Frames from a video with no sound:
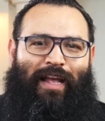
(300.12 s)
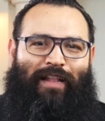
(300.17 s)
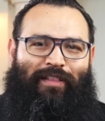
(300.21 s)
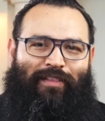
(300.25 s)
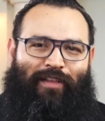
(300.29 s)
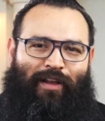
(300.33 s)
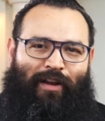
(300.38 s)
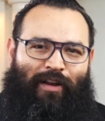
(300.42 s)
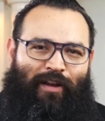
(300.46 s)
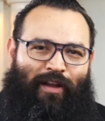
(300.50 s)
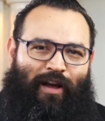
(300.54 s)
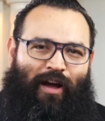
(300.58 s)

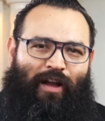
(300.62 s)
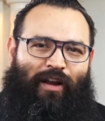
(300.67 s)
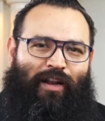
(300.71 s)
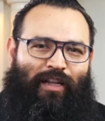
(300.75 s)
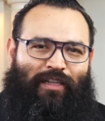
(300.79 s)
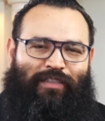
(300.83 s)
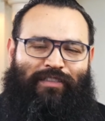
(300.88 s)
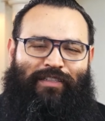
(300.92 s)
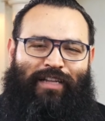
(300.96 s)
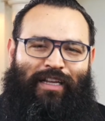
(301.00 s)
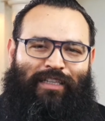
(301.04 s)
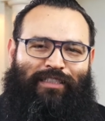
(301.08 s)
let the
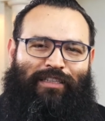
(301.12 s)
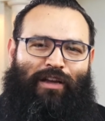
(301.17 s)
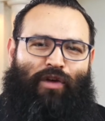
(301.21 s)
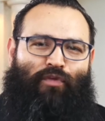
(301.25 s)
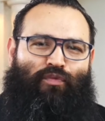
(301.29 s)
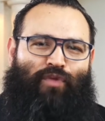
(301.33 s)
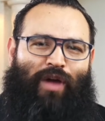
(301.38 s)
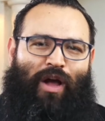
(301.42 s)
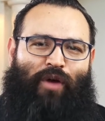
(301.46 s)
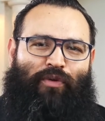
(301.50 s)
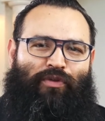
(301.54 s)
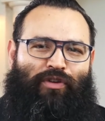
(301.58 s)
lawlessness
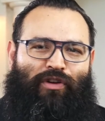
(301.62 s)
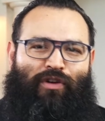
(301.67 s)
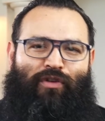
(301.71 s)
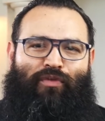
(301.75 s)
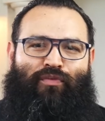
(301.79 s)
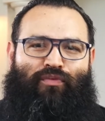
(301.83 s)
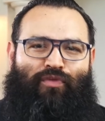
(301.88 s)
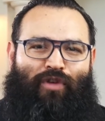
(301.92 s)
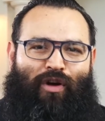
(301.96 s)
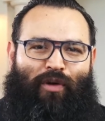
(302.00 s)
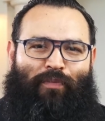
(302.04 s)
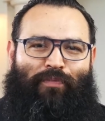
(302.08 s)
around
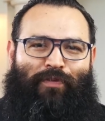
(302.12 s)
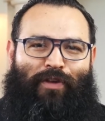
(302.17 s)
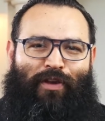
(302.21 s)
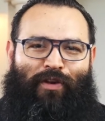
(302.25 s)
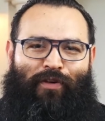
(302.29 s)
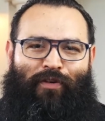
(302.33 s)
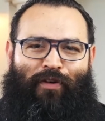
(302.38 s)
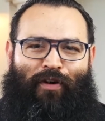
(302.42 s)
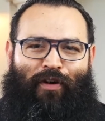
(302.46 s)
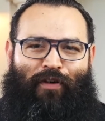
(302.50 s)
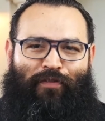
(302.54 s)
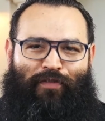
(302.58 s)
you rob
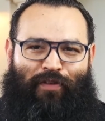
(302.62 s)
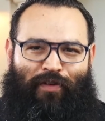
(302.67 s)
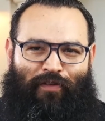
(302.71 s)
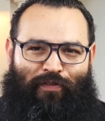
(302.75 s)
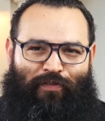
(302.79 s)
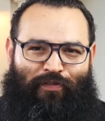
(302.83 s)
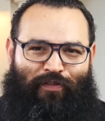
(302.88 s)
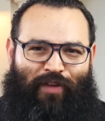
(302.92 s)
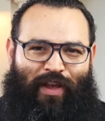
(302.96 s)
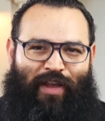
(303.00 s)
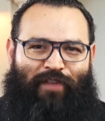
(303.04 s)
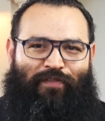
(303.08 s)
you of your
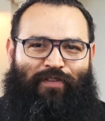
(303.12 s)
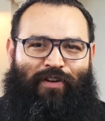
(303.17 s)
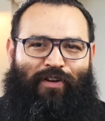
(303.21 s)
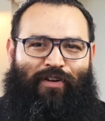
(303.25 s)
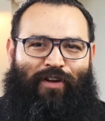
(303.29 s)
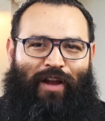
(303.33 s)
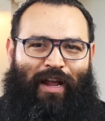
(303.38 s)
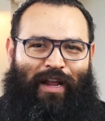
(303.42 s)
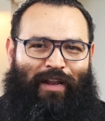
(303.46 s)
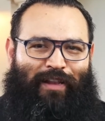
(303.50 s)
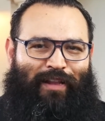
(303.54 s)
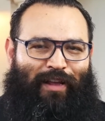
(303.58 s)

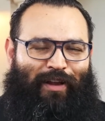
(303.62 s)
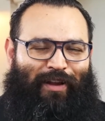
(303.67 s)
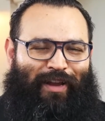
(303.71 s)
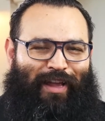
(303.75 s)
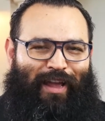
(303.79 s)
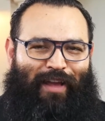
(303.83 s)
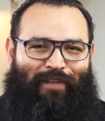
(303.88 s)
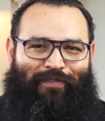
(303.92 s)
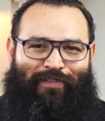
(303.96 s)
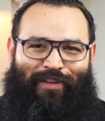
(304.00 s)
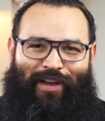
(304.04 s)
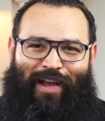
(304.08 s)
favor and the
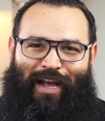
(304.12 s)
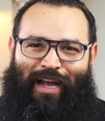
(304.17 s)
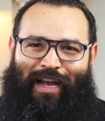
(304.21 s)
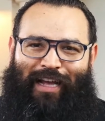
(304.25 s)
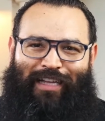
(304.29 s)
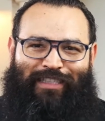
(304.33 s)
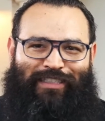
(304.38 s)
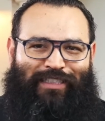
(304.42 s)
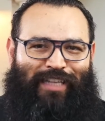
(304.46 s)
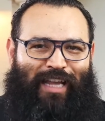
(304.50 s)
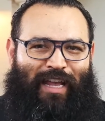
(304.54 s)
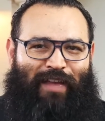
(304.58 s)
gift God
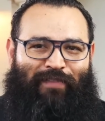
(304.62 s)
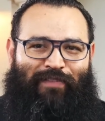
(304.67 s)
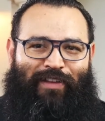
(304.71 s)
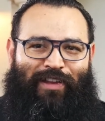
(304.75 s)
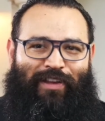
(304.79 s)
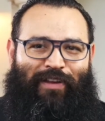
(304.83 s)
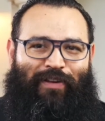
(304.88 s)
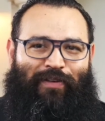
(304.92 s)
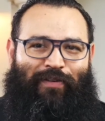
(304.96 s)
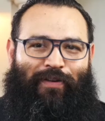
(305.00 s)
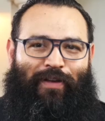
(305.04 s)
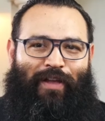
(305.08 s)
has
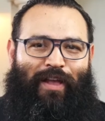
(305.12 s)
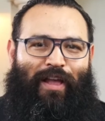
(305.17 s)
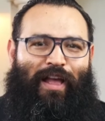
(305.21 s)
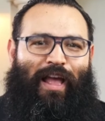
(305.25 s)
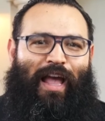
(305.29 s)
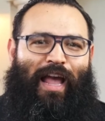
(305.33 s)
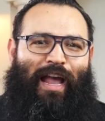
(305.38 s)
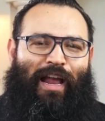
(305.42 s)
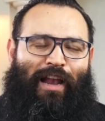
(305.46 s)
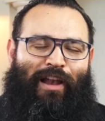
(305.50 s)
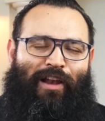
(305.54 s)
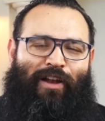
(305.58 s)
given you.
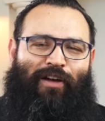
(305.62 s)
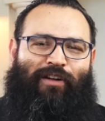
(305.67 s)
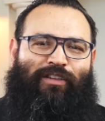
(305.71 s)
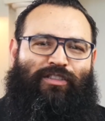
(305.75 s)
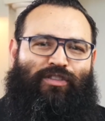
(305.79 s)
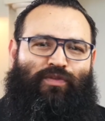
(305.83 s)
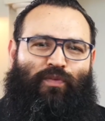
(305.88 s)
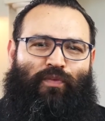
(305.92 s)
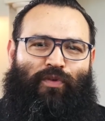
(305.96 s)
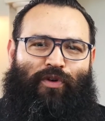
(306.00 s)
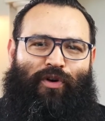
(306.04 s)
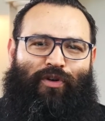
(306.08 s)
A
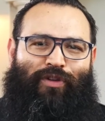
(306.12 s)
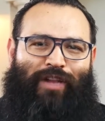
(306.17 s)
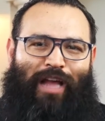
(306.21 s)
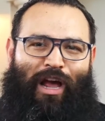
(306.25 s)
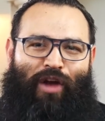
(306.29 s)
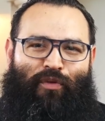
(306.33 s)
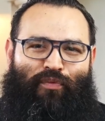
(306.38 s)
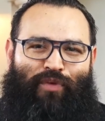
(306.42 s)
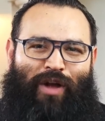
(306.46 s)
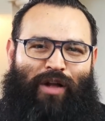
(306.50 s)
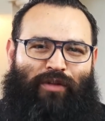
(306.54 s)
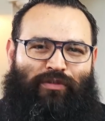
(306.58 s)
lost world
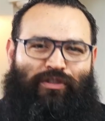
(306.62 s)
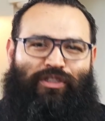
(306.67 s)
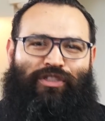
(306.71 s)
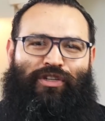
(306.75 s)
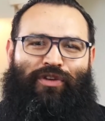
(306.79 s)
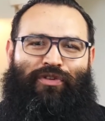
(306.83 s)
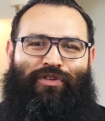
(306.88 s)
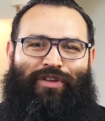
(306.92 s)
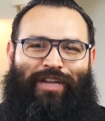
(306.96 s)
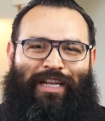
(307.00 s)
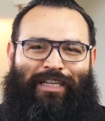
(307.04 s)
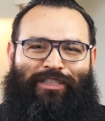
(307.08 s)
around
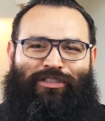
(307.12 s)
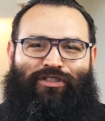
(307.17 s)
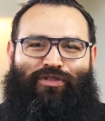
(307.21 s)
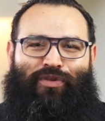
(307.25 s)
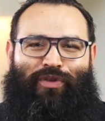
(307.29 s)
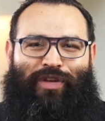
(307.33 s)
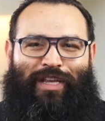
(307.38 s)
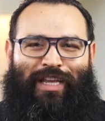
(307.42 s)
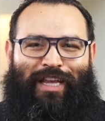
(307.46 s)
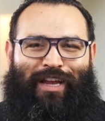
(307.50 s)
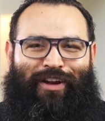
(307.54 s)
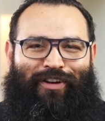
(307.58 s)
you needs
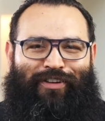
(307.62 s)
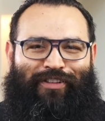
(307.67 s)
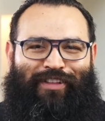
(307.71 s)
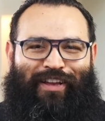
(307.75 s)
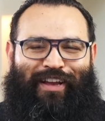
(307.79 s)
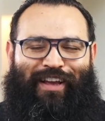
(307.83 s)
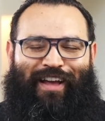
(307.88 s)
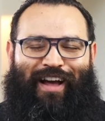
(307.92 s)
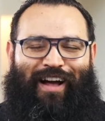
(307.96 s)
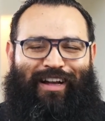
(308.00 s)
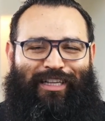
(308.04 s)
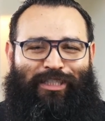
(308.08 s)
to hear
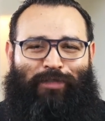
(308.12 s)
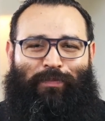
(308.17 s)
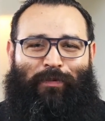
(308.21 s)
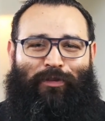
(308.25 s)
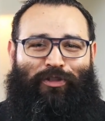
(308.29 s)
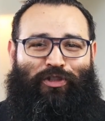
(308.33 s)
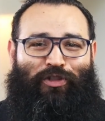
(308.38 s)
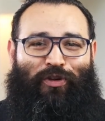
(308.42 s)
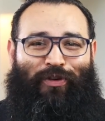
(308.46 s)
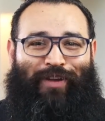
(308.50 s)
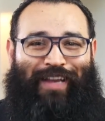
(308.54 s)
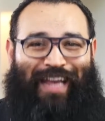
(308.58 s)
the
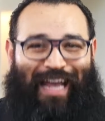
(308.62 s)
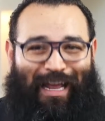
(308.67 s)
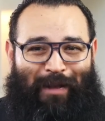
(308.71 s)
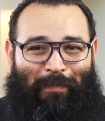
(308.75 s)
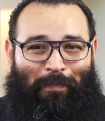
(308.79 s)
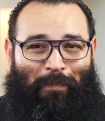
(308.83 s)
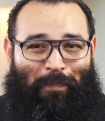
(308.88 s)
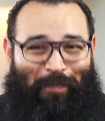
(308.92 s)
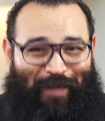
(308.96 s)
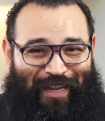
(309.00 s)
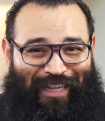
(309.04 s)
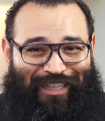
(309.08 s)
gospel, so
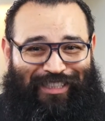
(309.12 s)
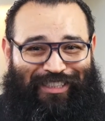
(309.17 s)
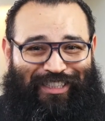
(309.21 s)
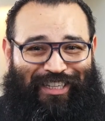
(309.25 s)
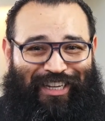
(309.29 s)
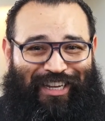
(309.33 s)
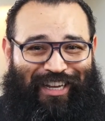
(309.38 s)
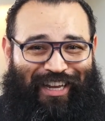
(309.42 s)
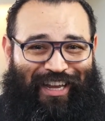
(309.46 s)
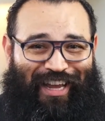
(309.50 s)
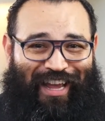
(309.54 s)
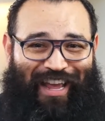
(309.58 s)
get
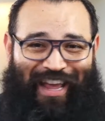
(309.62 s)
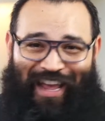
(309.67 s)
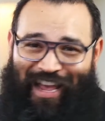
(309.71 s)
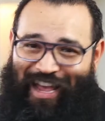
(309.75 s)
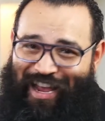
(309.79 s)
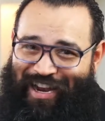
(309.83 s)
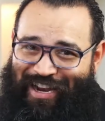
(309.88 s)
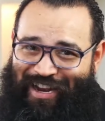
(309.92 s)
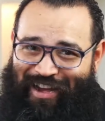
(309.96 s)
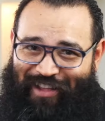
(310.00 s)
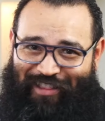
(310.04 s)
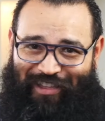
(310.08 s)
busy
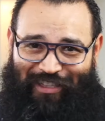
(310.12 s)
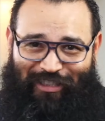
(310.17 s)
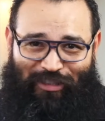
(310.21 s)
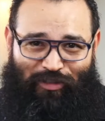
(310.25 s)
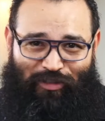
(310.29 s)
and not